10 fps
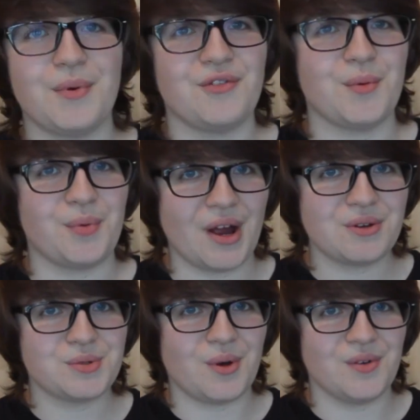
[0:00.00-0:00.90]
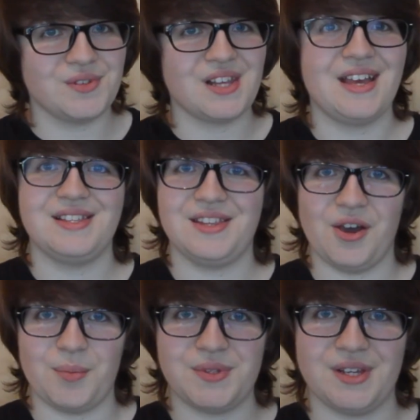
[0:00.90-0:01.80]
But for brown dwarfs, it's the
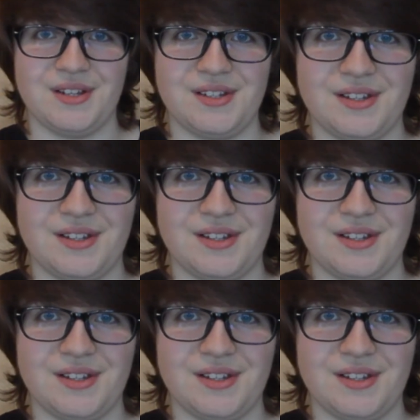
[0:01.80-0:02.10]
opposite.